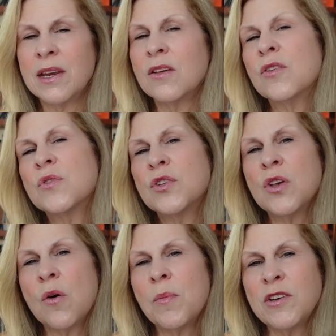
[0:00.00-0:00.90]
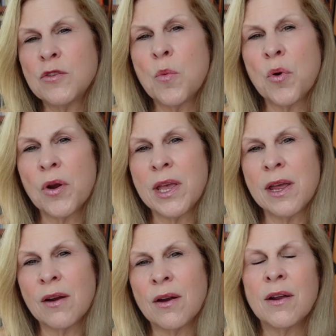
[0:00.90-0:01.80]
Now there's so much more
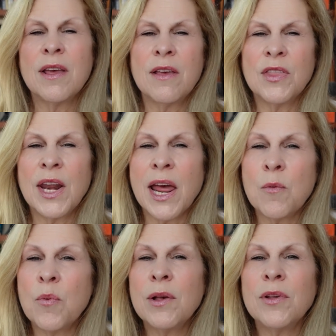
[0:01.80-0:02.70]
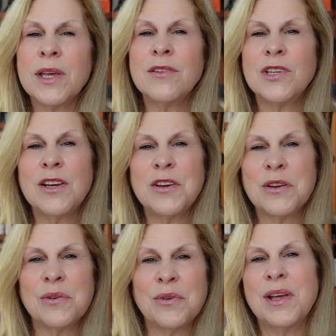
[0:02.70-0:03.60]
here that I will
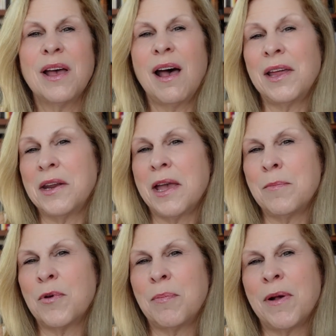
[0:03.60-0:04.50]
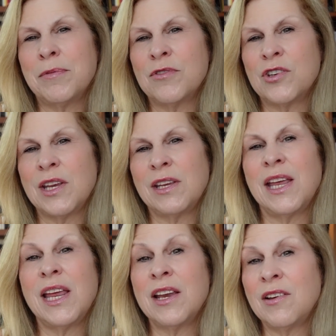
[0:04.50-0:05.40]
continue on hybrid publishing
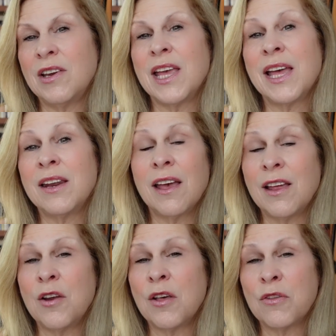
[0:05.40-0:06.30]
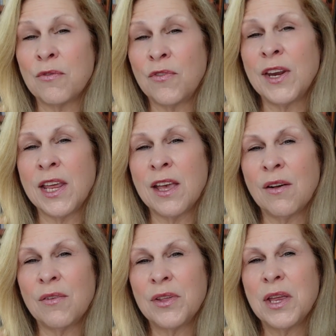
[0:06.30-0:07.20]
in yet another
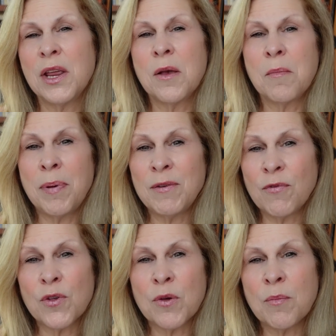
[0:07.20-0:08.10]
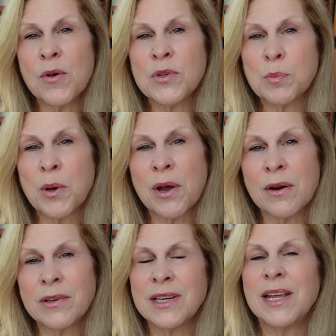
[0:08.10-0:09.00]
video. But for the most
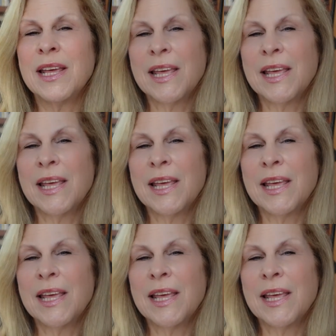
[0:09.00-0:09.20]
part,